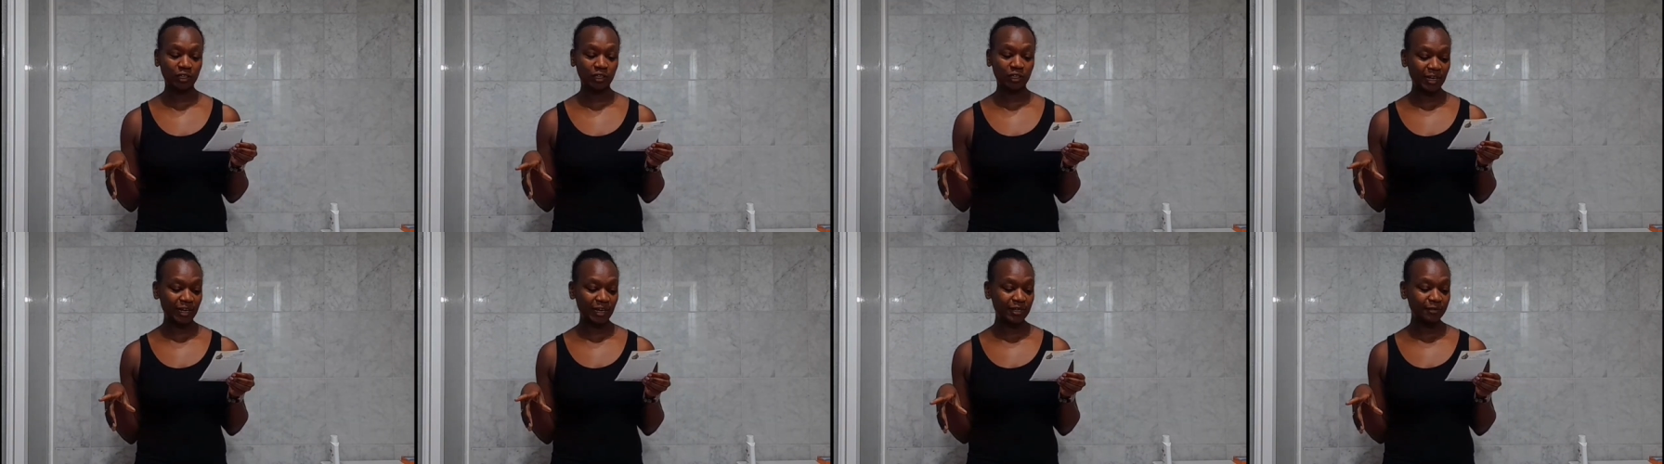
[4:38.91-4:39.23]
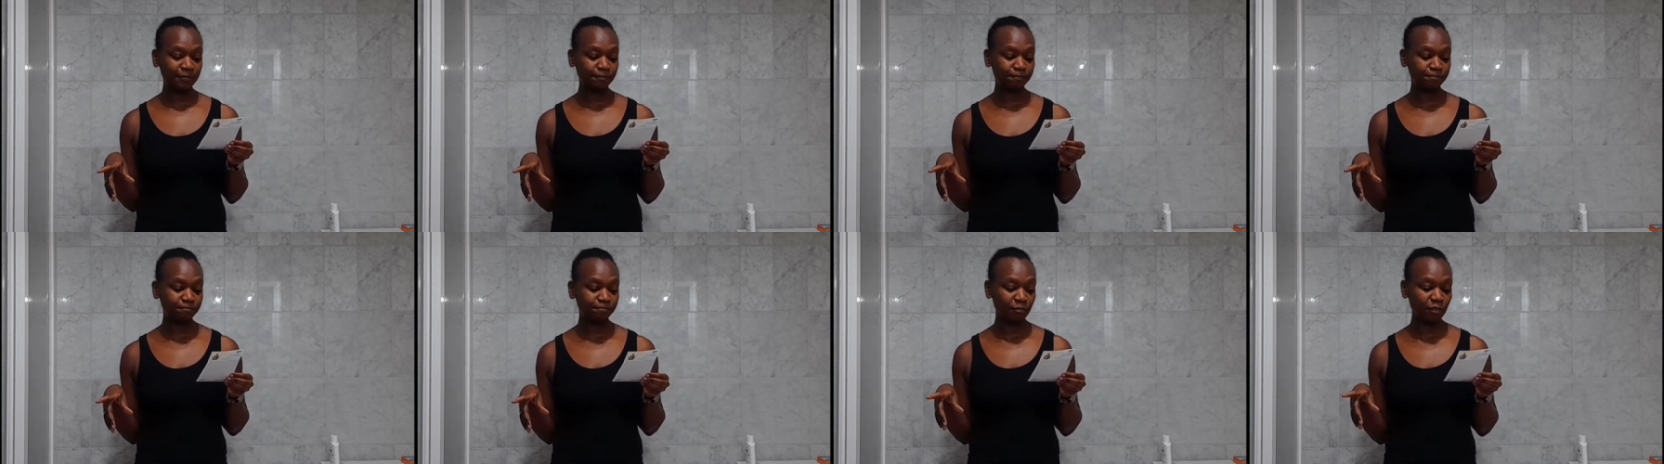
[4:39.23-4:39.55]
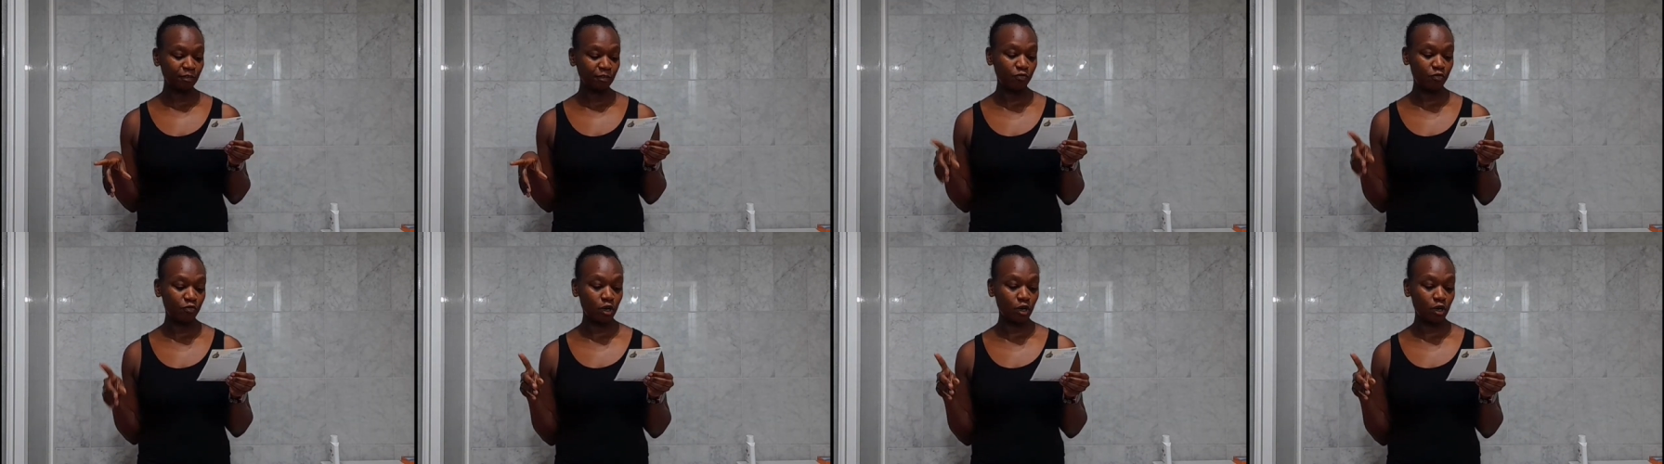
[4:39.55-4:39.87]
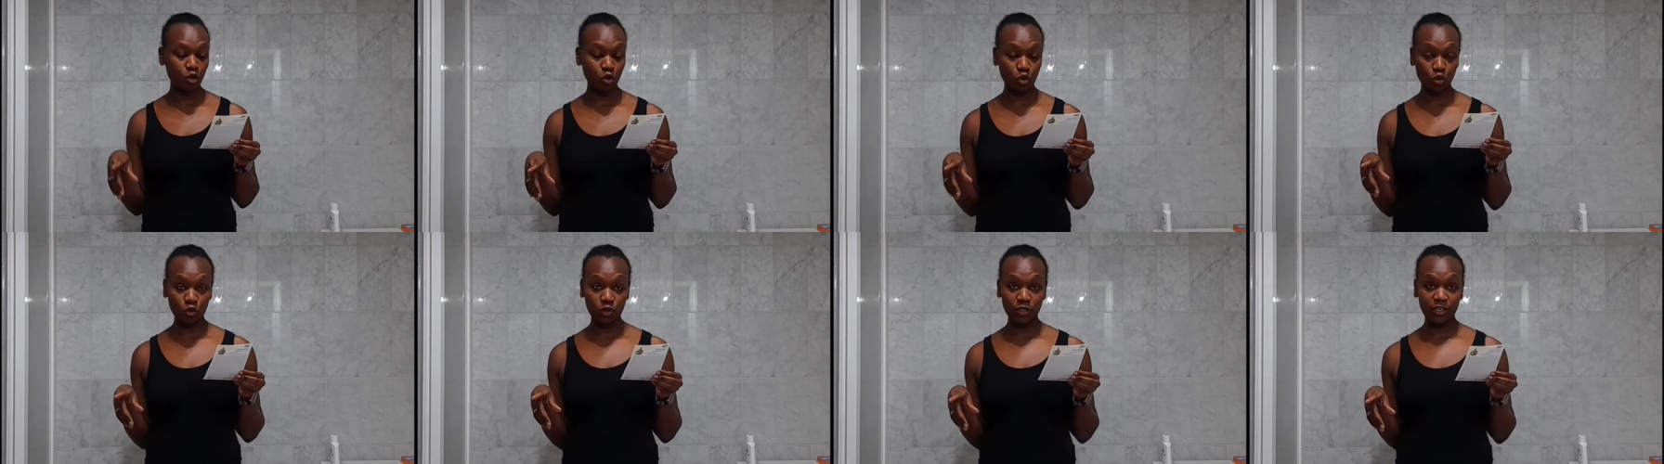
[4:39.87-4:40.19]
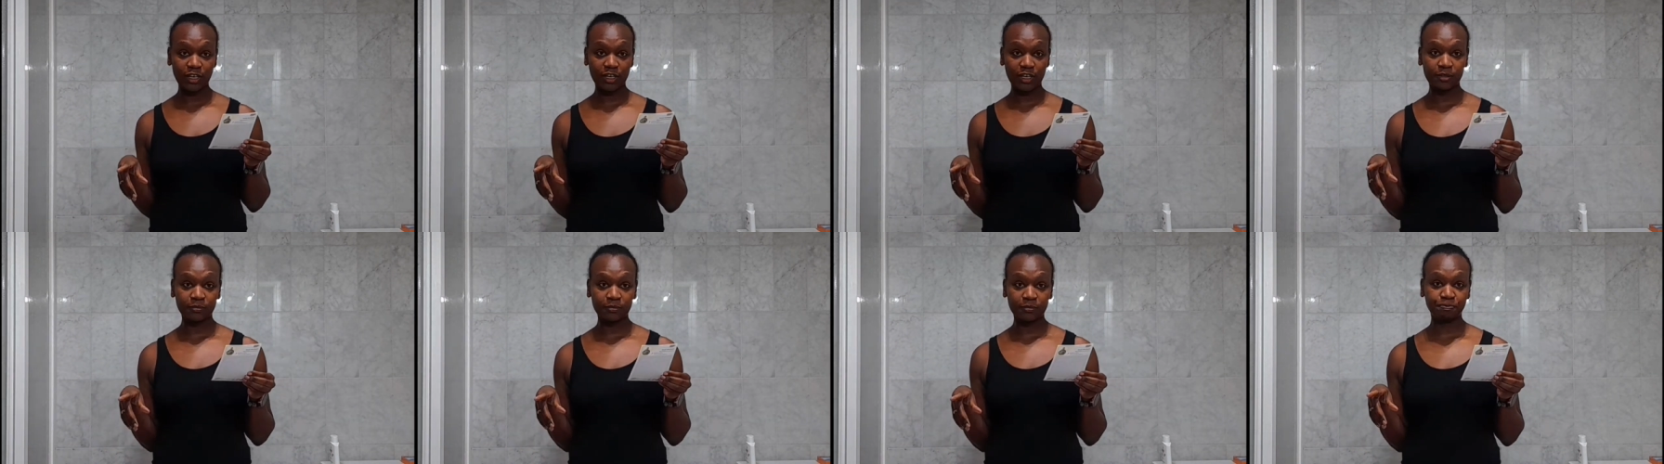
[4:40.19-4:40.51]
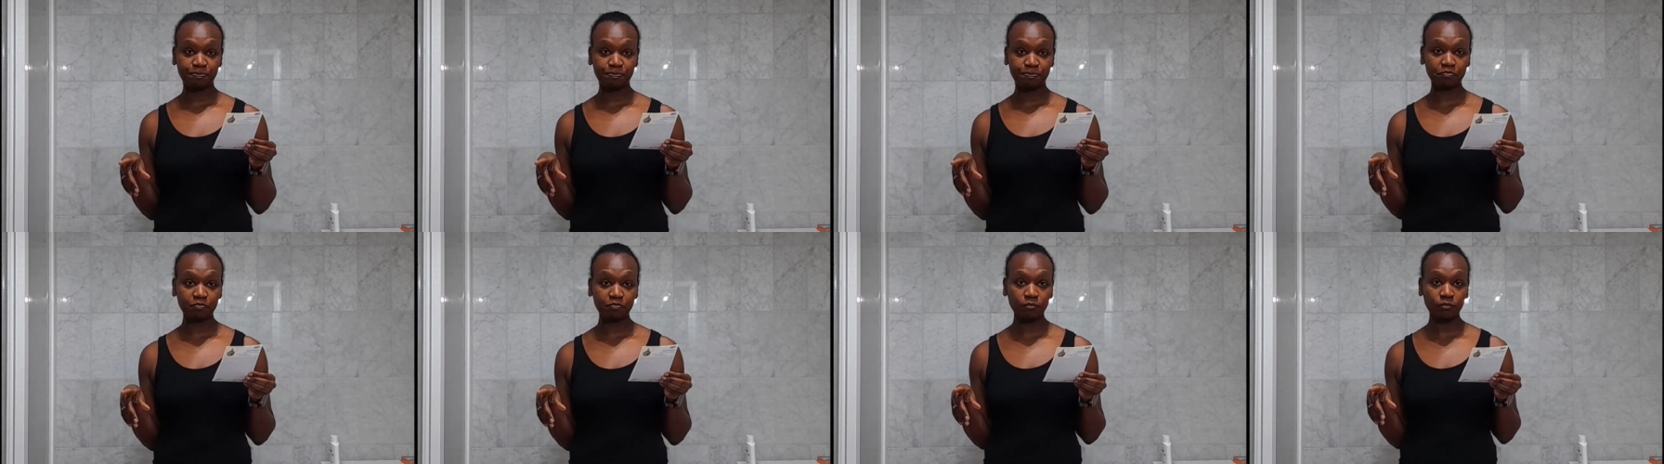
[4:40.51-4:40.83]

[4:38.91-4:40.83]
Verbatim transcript: club for a whole year.